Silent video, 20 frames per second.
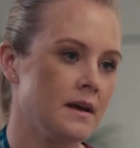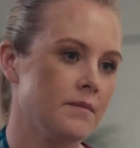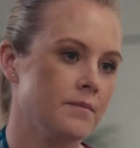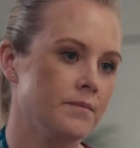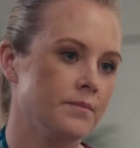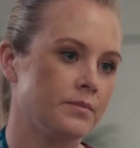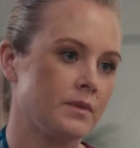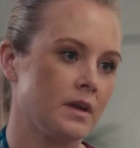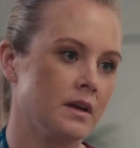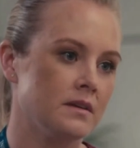
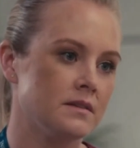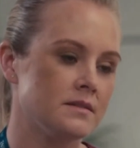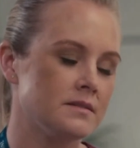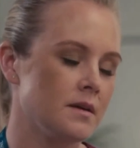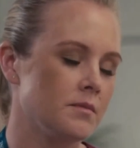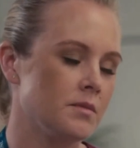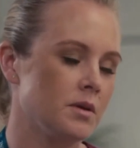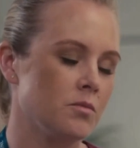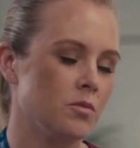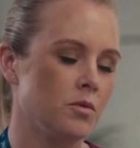um, it's
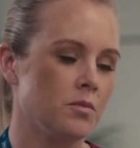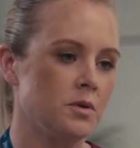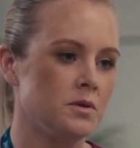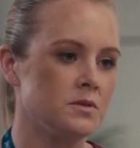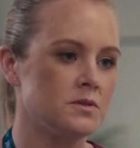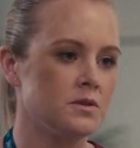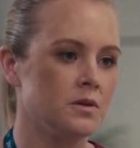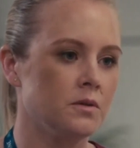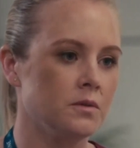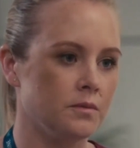something more
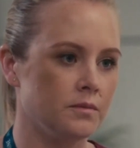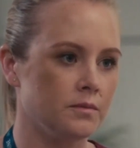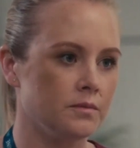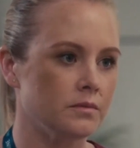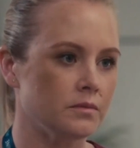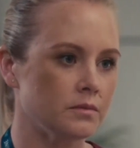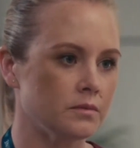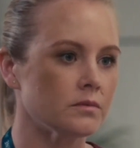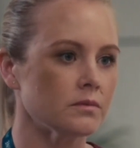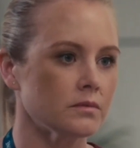personal.
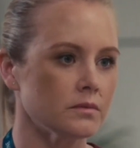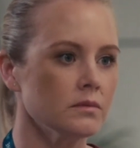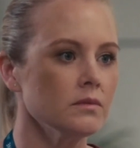Okay,